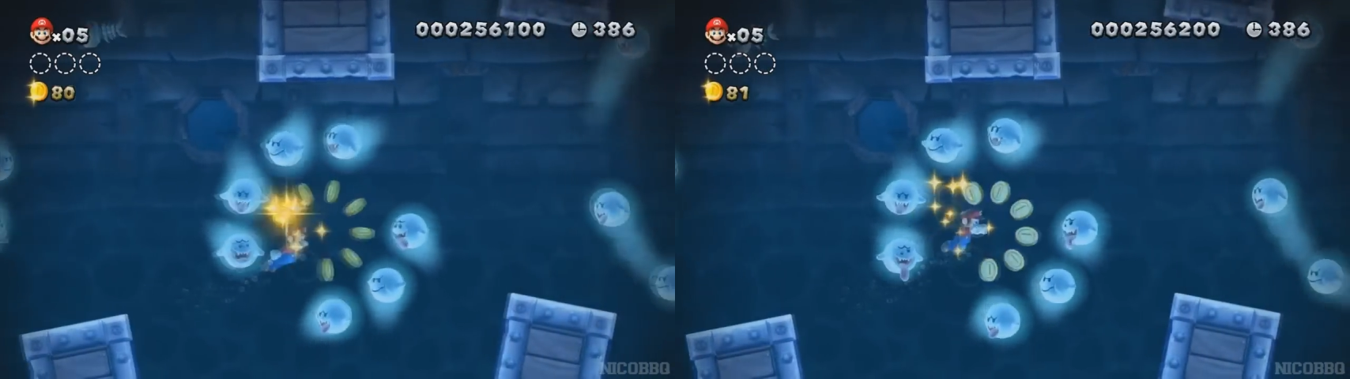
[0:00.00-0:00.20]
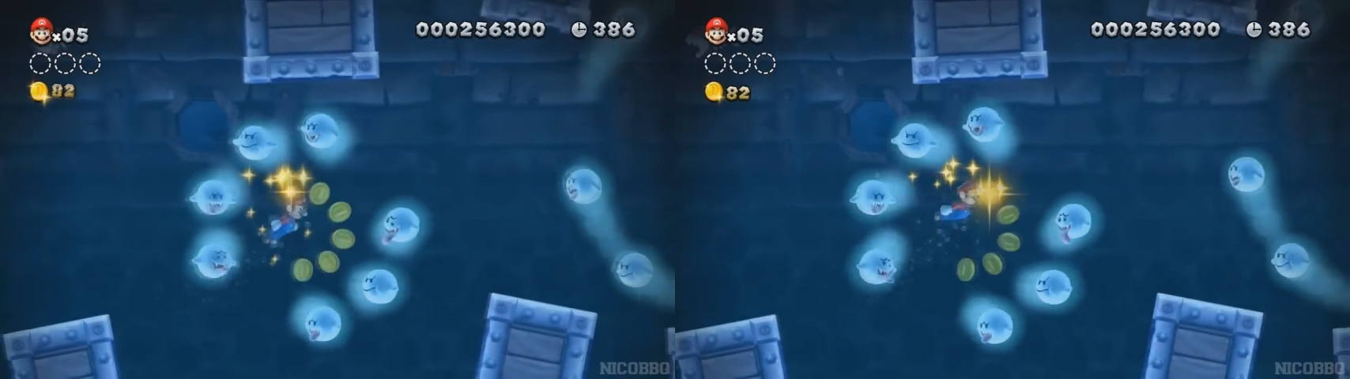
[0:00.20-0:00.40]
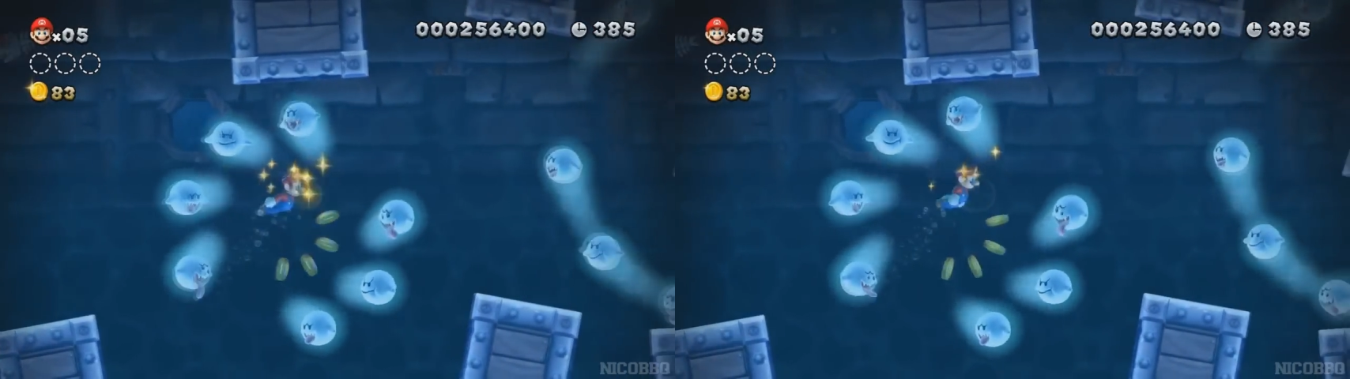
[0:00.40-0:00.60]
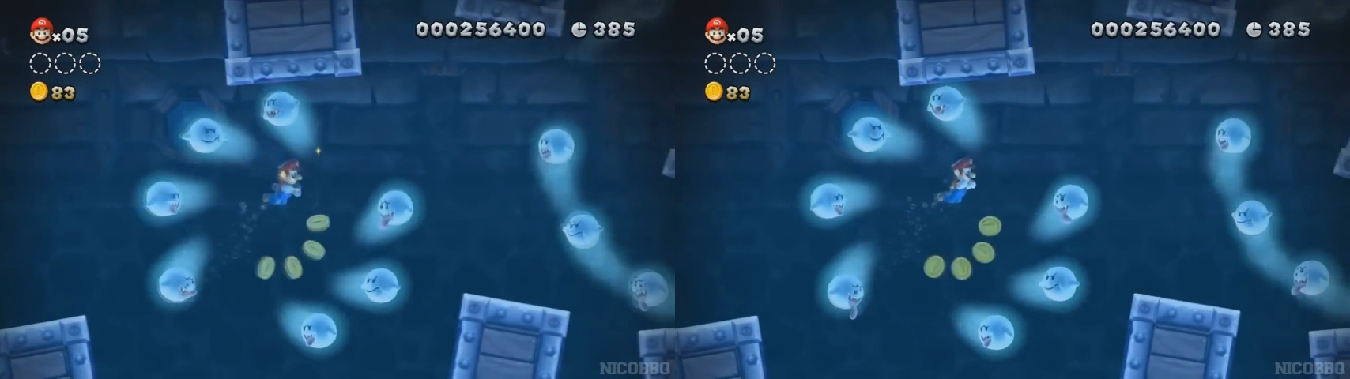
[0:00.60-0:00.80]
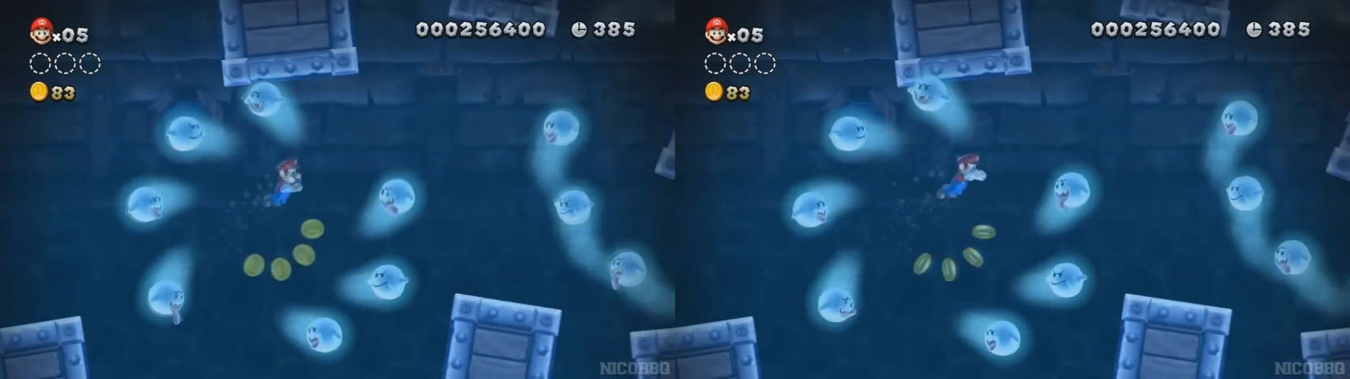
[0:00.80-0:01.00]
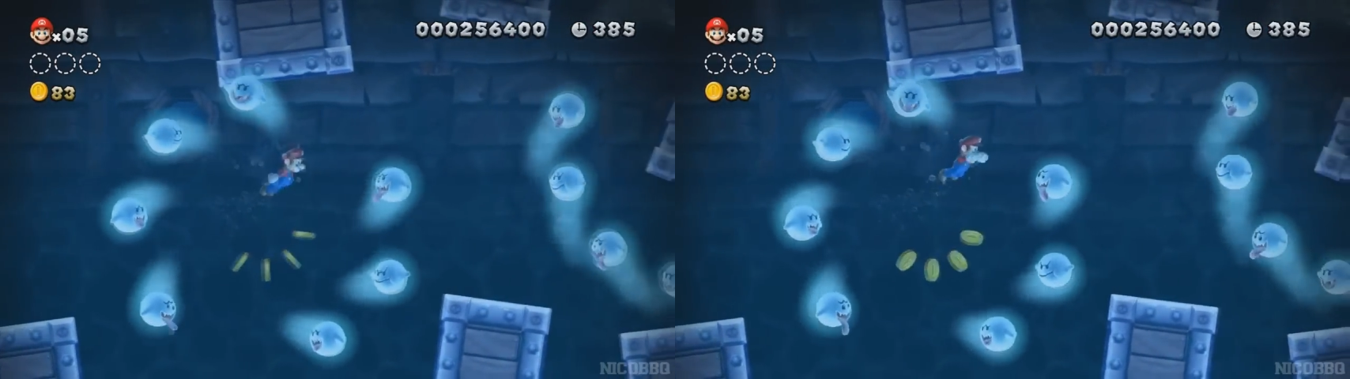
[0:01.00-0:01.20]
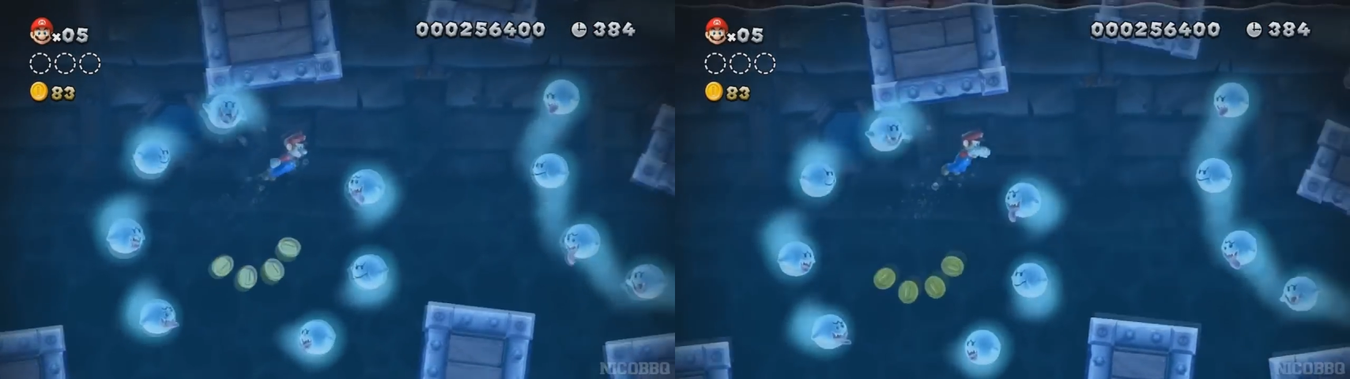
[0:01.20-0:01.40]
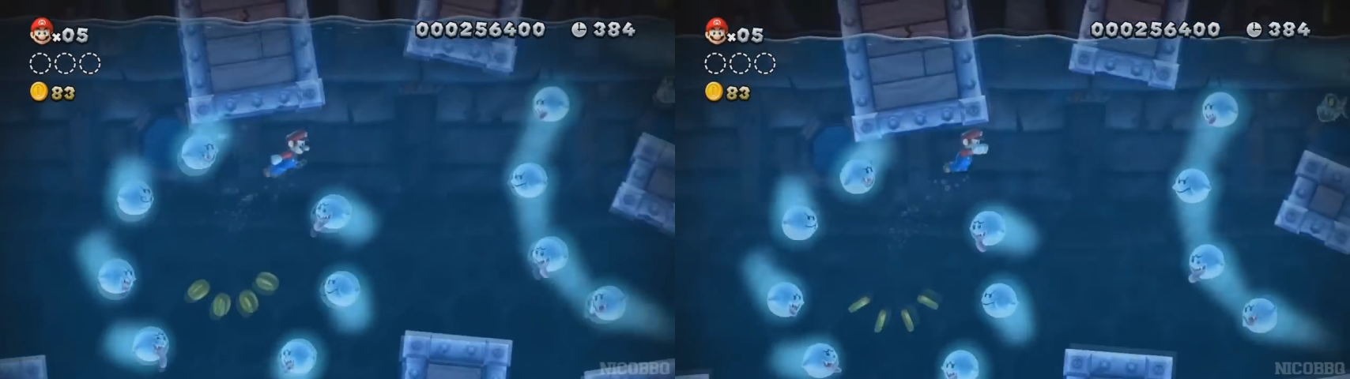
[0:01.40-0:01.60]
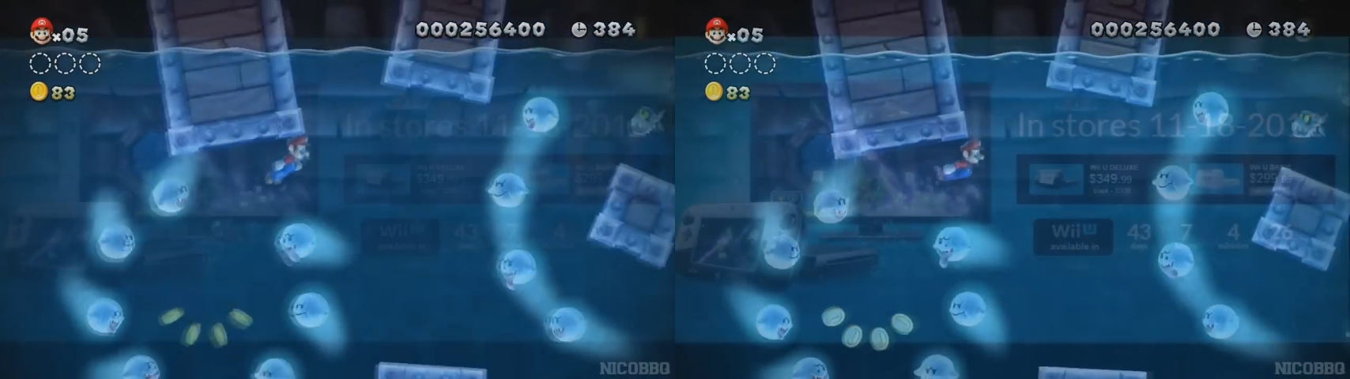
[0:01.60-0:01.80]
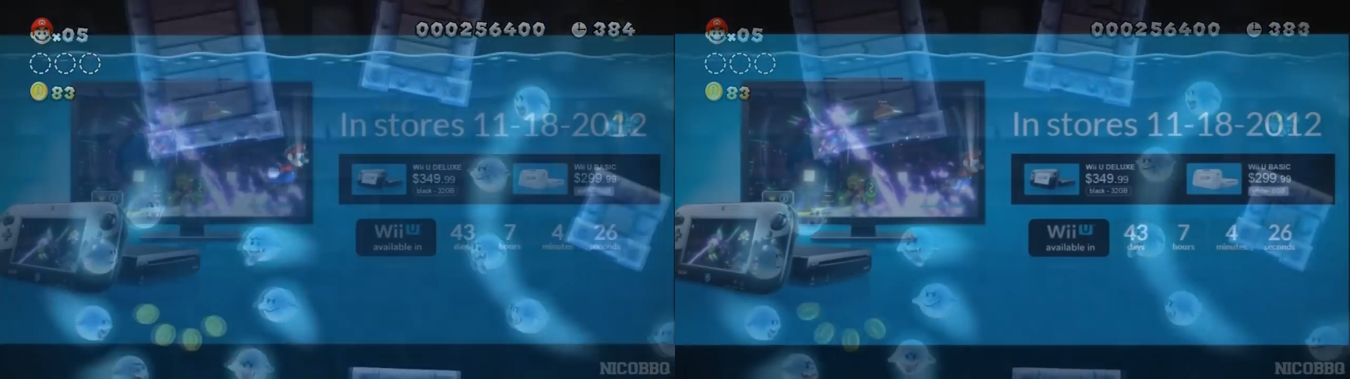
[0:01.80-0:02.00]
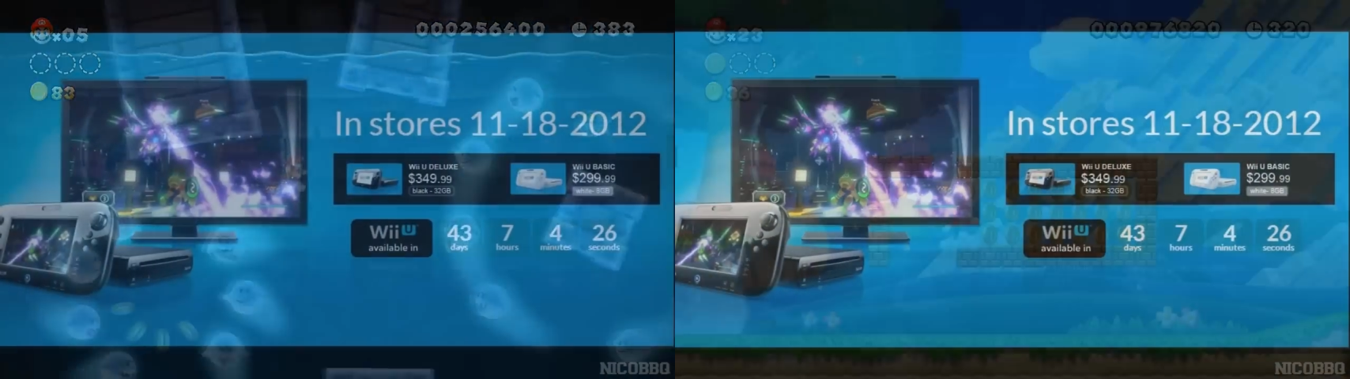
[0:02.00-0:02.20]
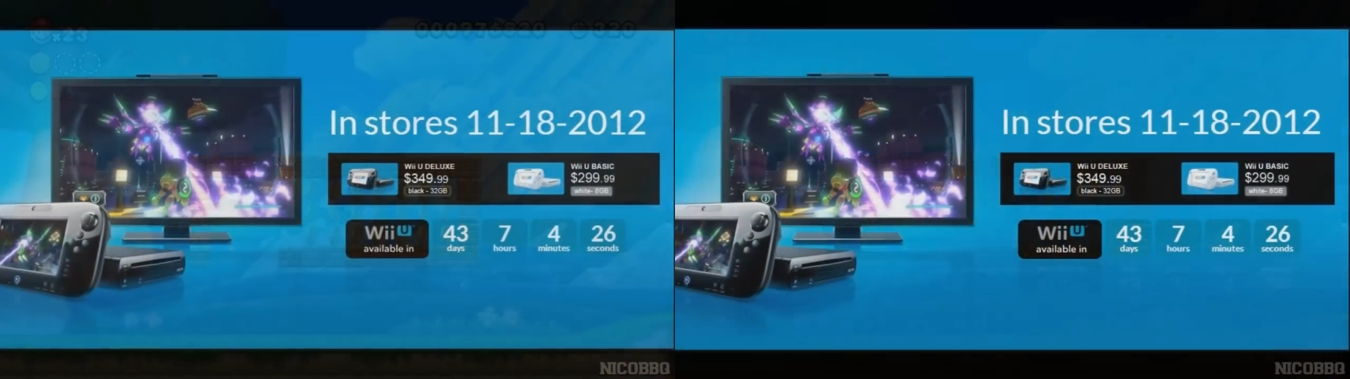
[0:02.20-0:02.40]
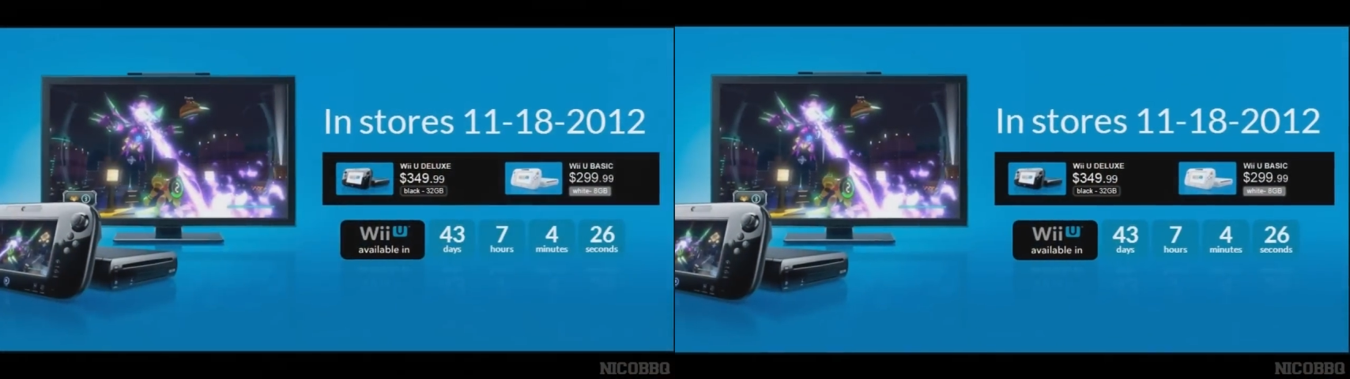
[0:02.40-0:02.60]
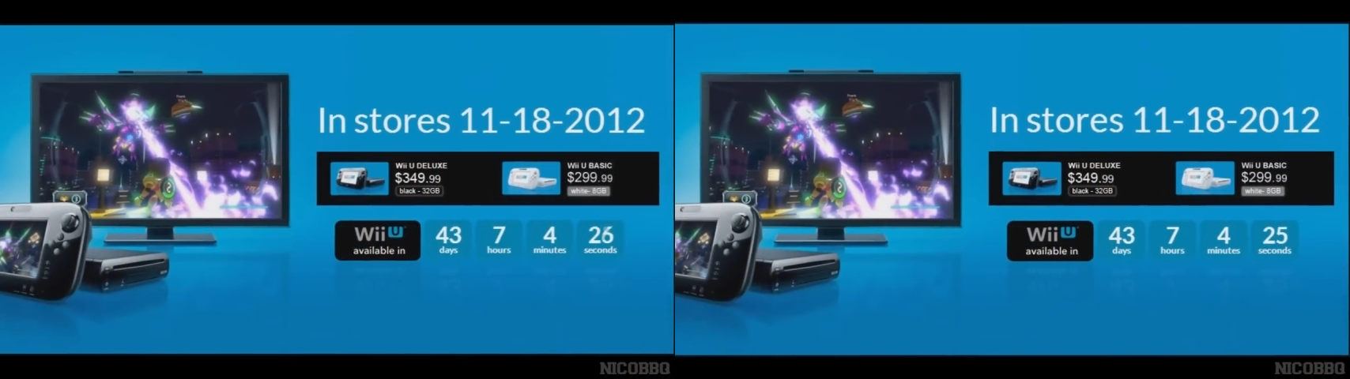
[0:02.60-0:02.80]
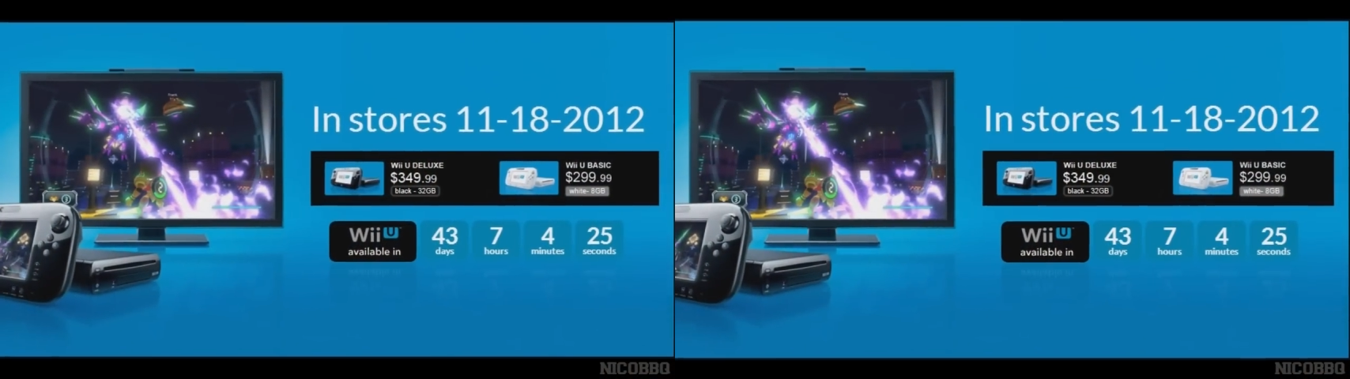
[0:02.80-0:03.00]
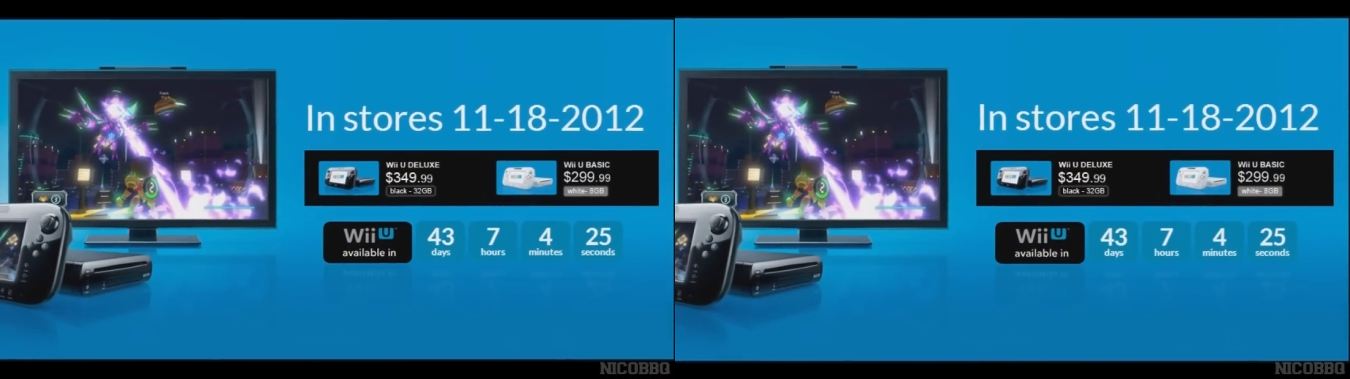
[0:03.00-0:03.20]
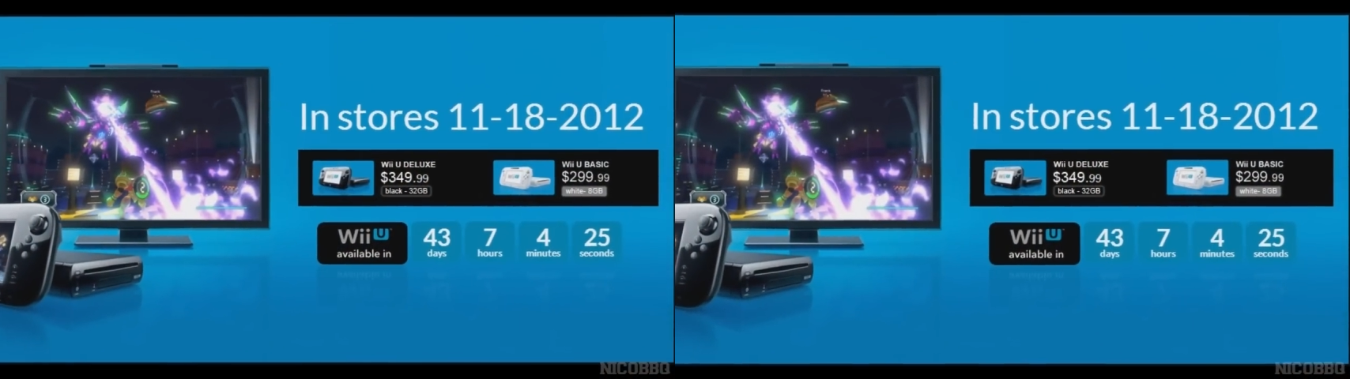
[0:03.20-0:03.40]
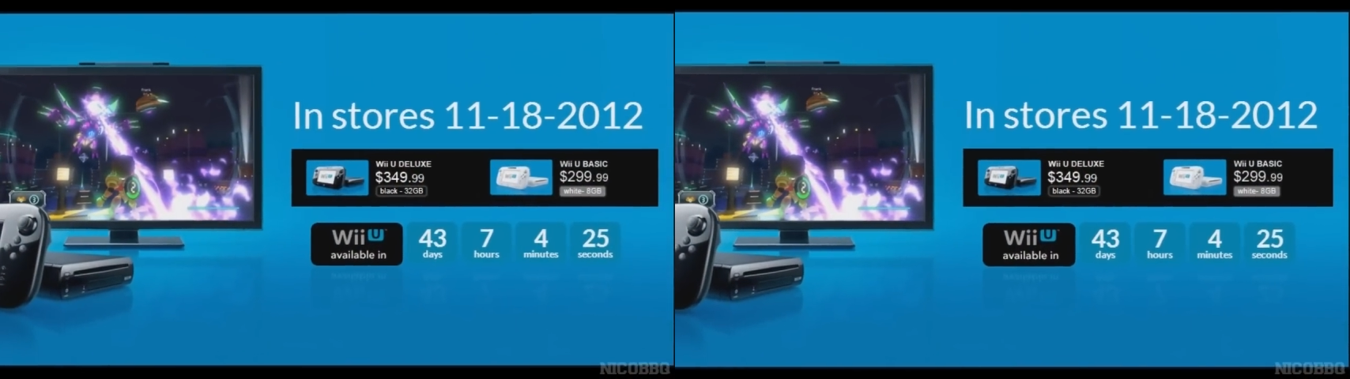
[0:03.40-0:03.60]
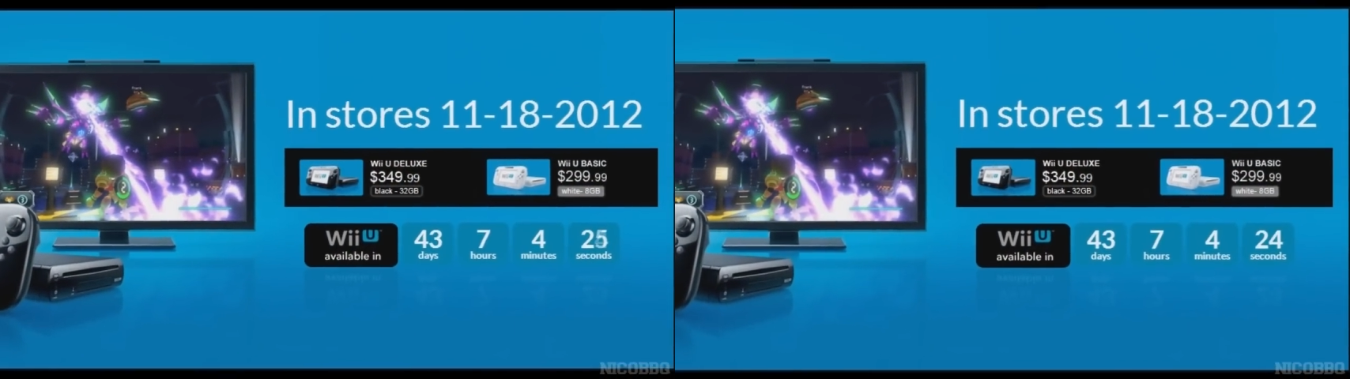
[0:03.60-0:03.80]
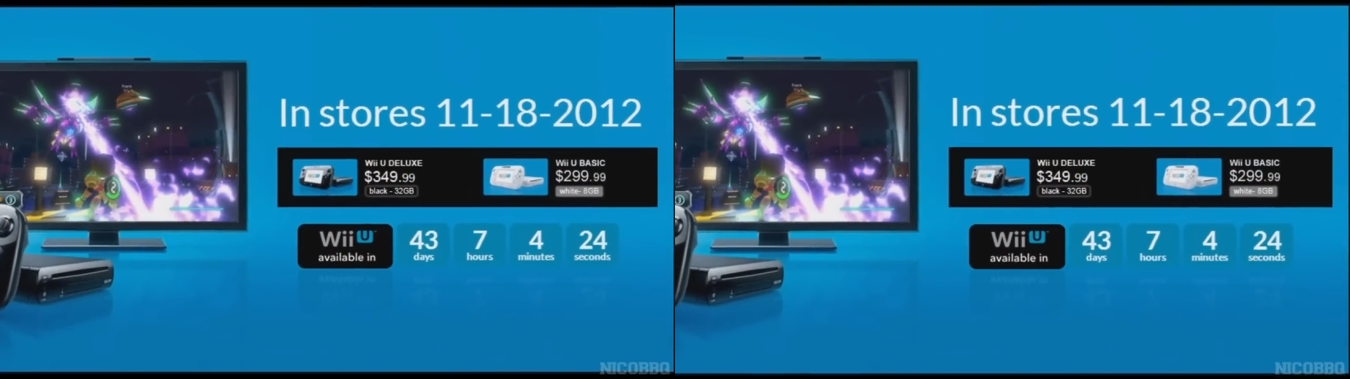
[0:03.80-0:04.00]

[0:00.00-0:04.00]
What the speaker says: Nobody's mouth can be seen.